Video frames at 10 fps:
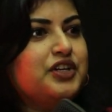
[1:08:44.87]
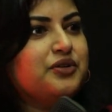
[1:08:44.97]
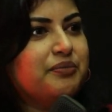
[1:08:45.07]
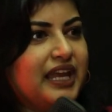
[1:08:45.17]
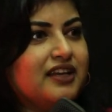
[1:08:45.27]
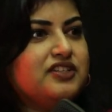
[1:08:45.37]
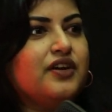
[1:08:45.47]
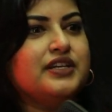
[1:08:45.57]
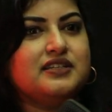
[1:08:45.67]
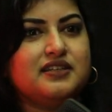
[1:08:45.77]
to make
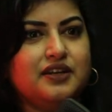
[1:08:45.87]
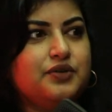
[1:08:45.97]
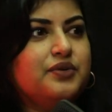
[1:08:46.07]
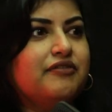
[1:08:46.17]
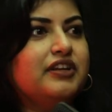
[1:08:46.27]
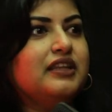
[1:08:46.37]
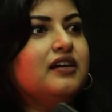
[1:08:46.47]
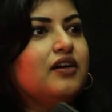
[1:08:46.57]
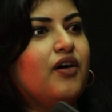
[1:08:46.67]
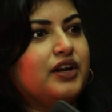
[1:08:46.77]
choices and do everything
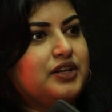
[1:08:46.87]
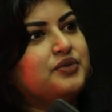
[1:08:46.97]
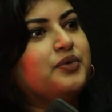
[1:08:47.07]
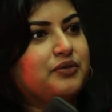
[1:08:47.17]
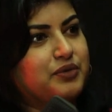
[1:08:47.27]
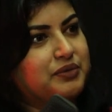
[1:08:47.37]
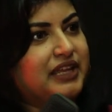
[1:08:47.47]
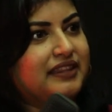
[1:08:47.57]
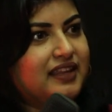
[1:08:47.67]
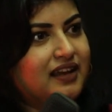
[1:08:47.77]
according to what would
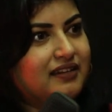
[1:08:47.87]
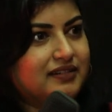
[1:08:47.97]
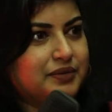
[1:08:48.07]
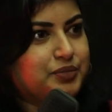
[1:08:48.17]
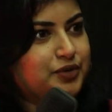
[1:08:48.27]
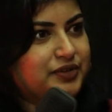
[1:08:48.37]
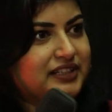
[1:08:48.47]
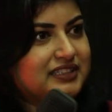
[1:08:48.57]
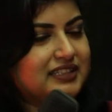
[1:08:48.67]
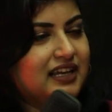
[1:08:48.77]
meet their approvals.